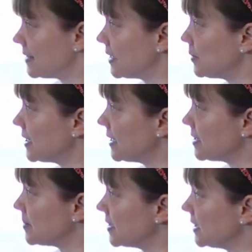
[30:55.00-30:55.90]
And then we'd end
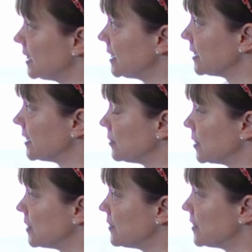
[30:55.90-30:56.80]
up at the clinic and
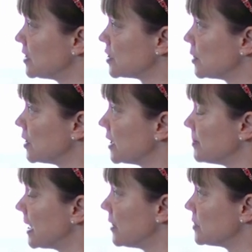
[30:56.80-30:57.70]
we would finish work at
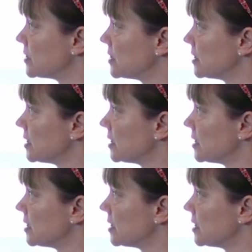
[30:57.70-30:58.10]
about